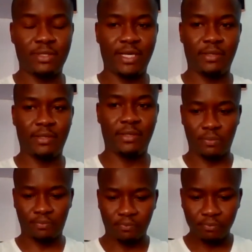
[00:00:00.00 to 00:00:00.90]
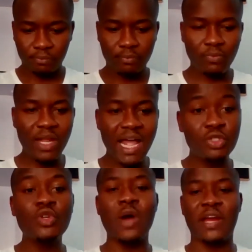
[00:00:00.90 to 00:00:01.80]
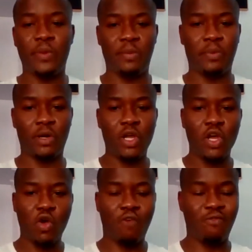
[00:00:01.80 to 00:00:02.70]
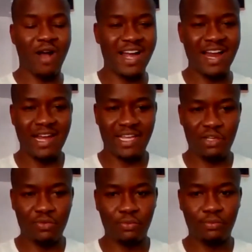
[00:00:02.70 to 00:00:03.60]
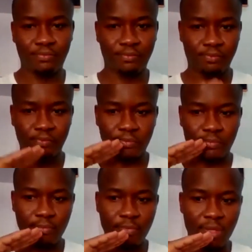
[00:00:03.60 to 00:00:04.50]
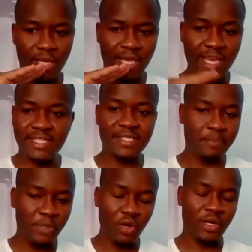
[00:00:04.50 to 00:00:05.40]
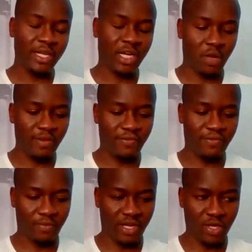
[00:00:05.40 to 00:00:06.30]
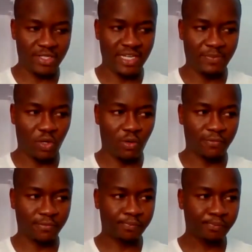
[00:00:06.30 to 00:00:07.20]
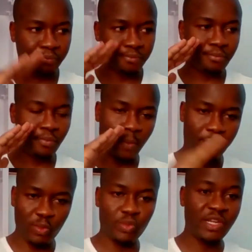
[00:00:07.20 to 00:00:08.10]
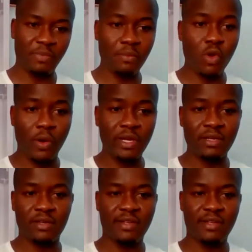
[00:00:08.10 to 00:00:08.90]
But according to the white paper of Wakanda Inu, it's purely coming from the concept of building a meme coin